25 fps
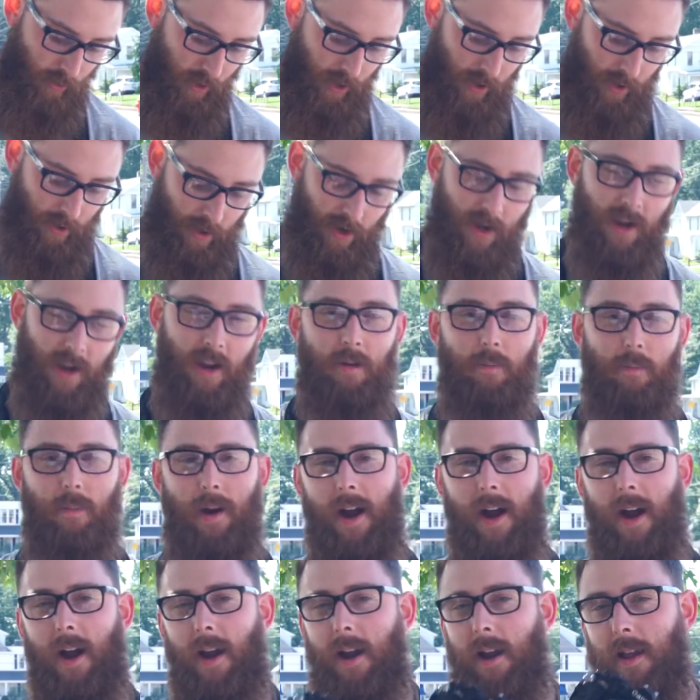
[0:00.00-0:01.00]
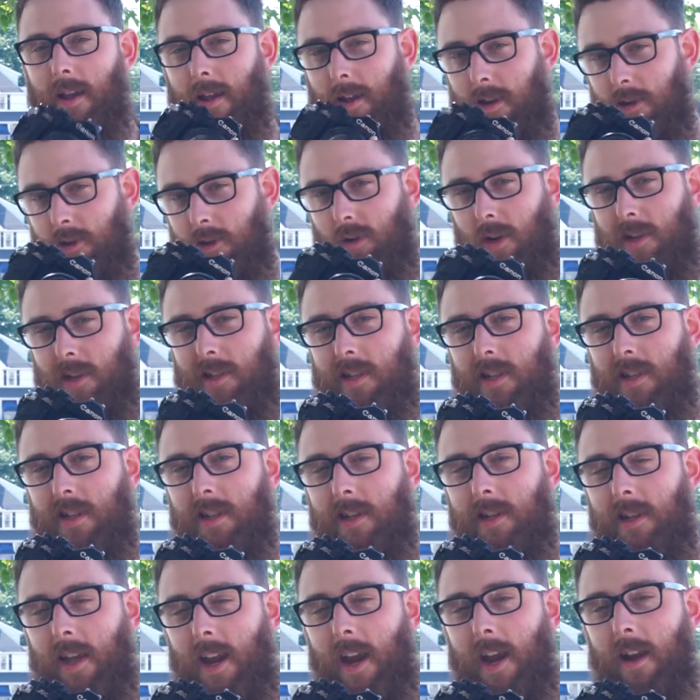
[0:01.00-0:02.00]
it in my trusty
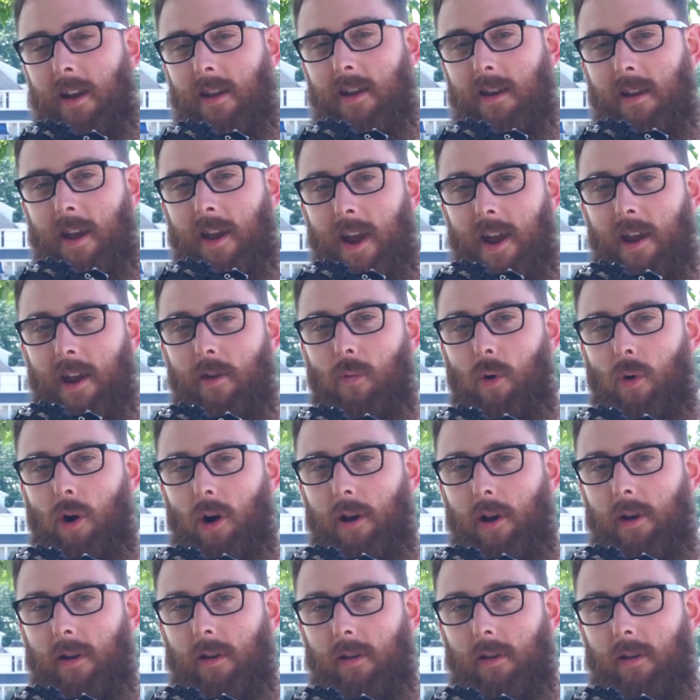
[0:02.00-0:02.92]
Canon A-1.